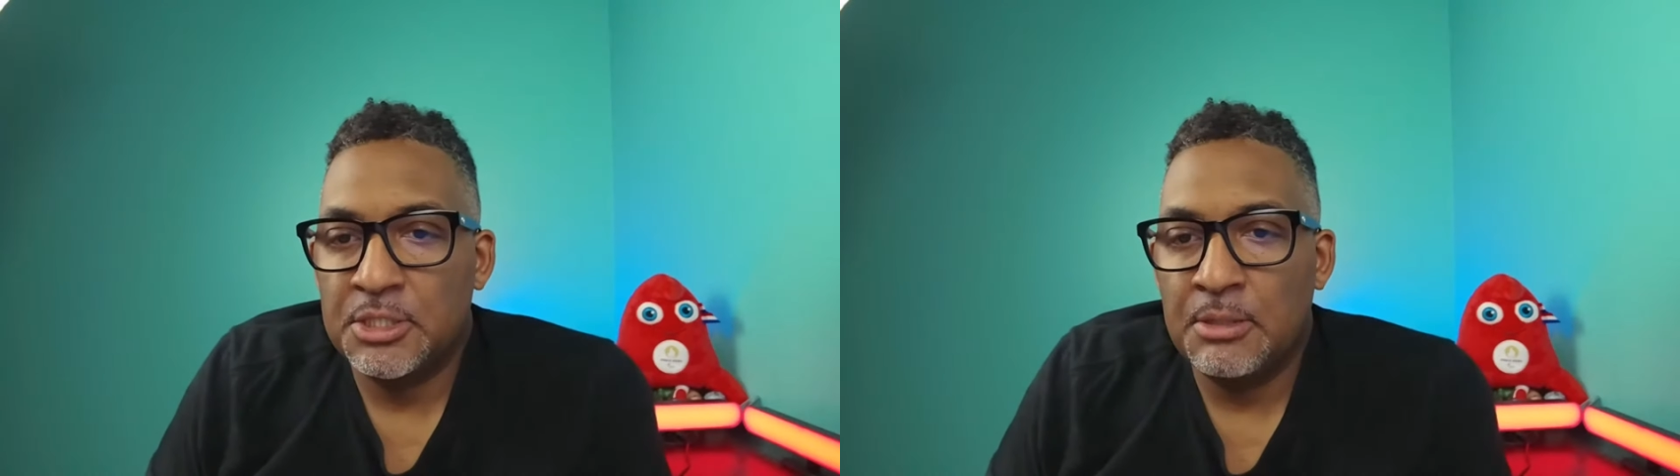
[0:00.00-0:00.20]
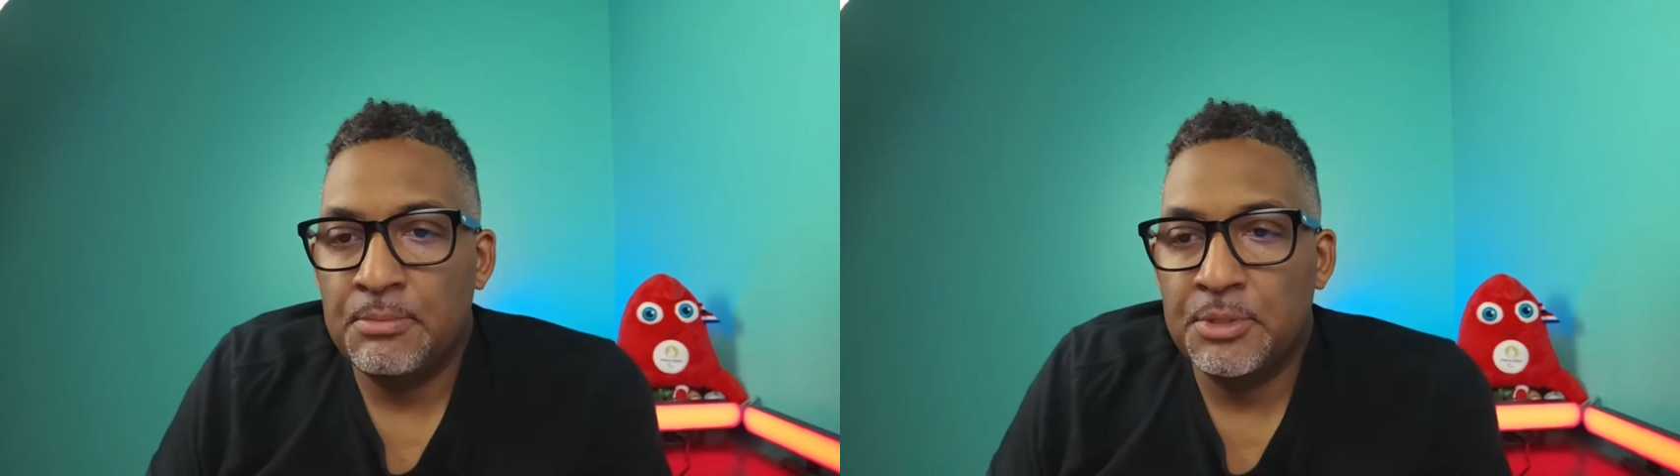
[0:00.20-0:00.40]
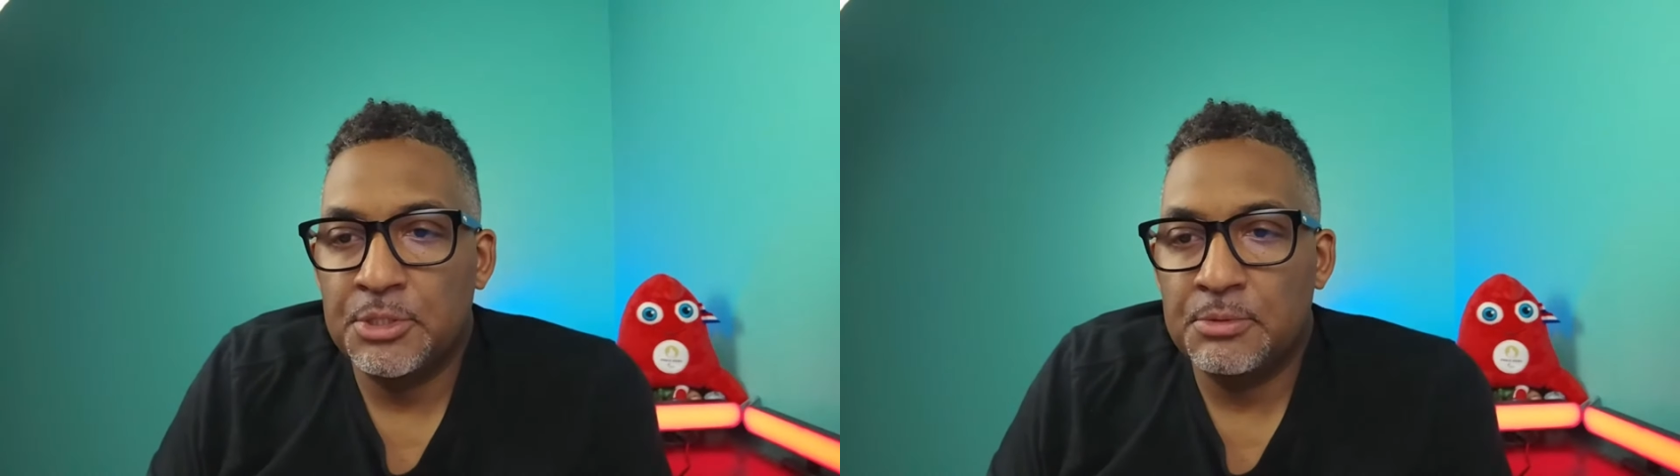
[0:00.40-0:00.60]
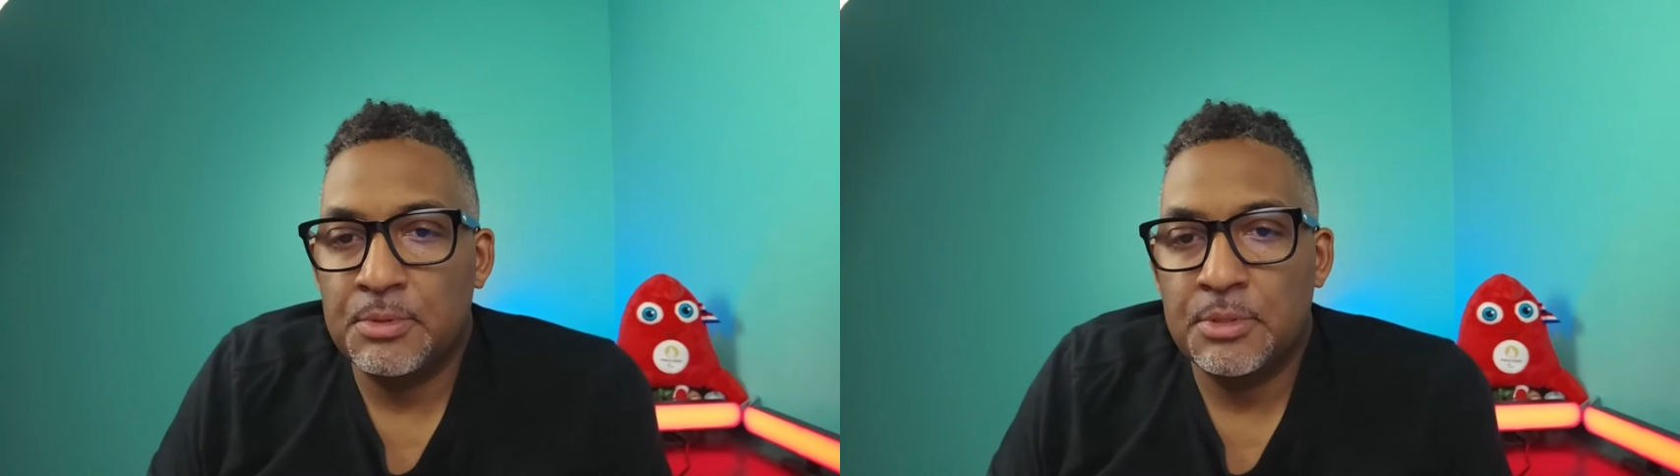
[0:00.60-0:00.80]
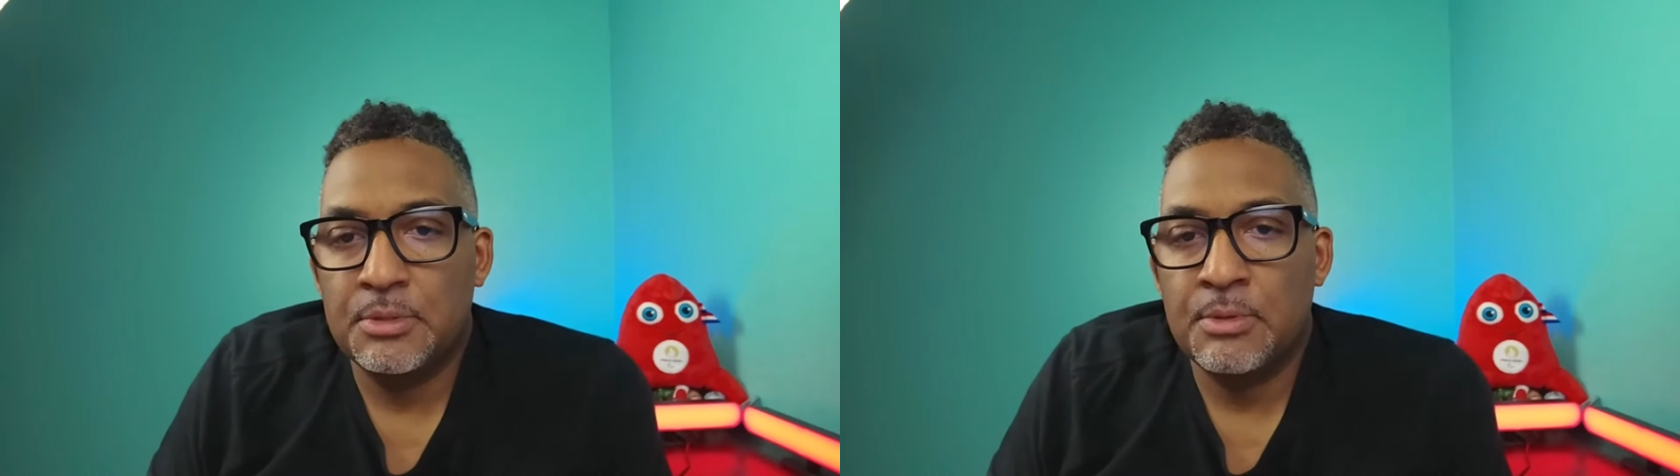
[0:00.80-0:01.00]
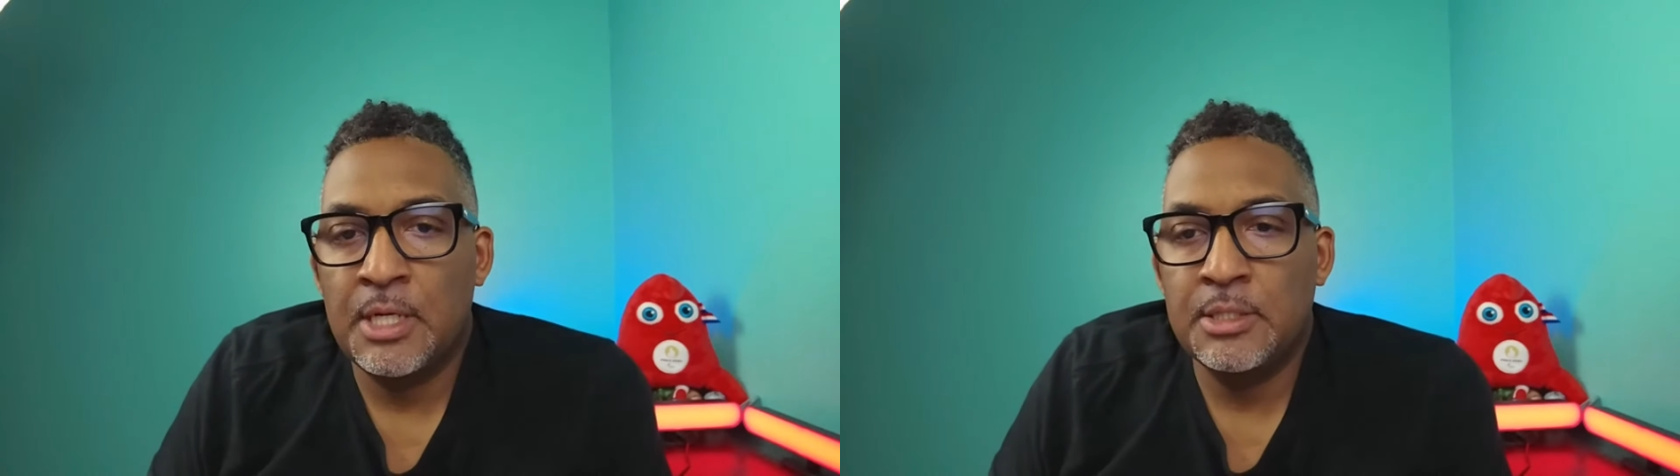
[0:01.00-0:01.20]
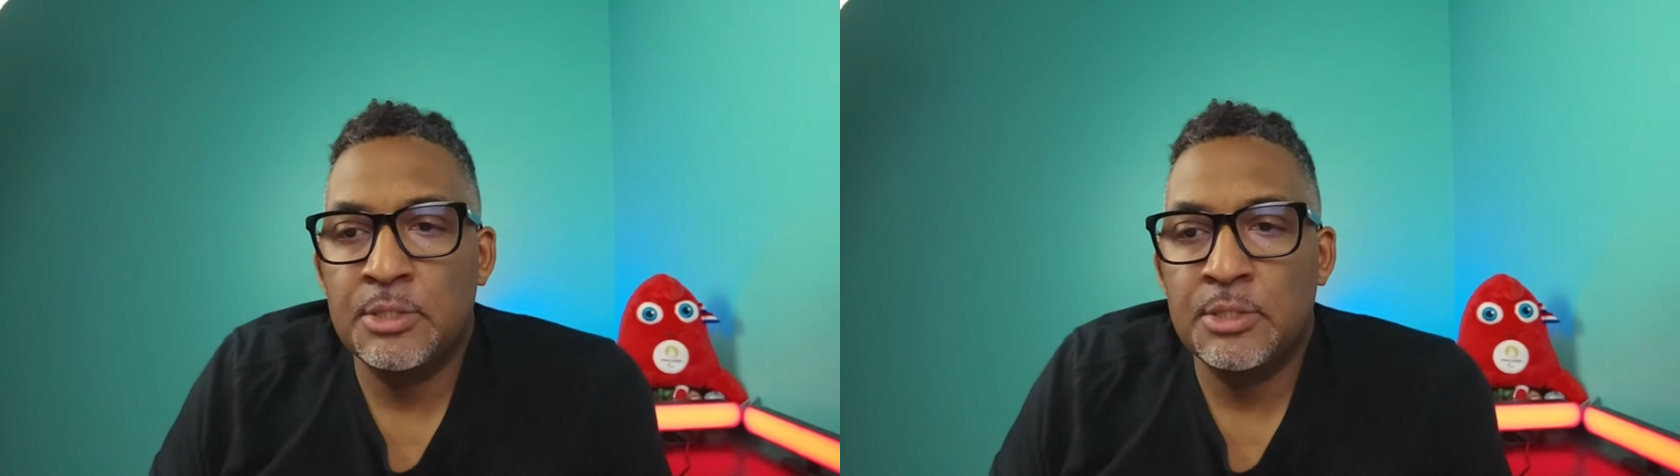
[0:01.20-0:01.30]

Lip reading: championships, right?